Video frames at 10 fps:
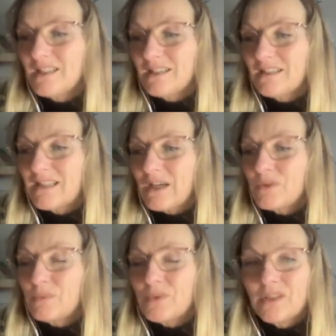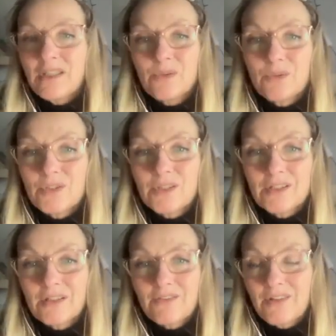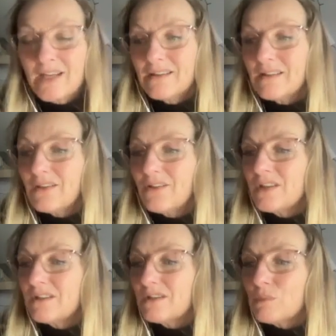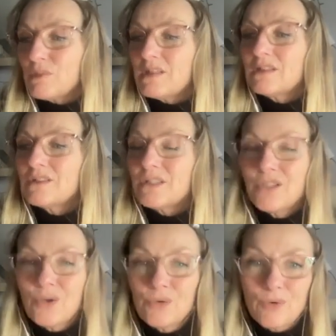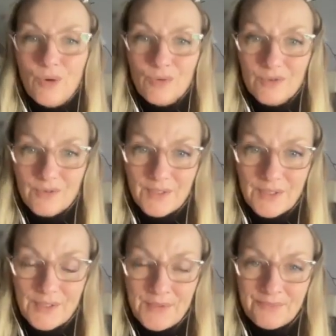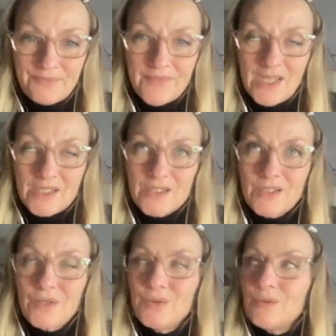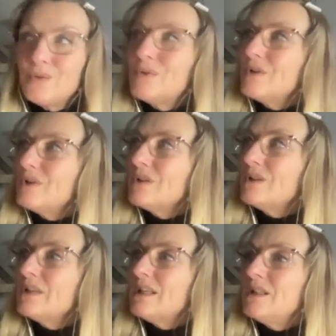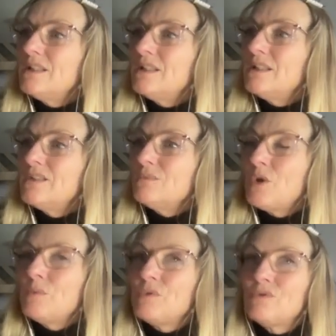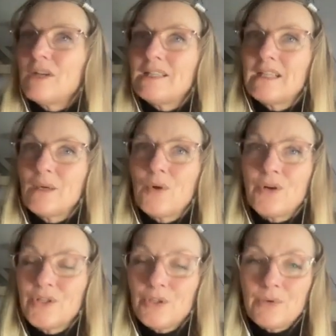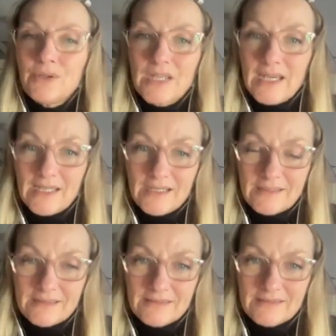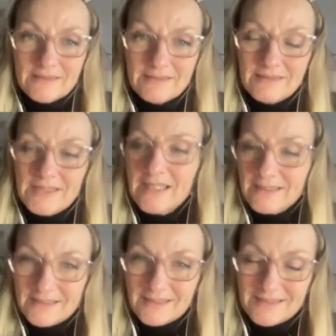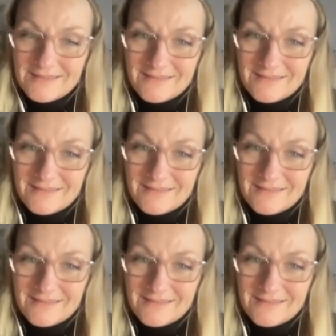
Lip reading: that tell them that they're not good enough and that things could potentially go wrong. So in this moment right now, are you okay? Yes.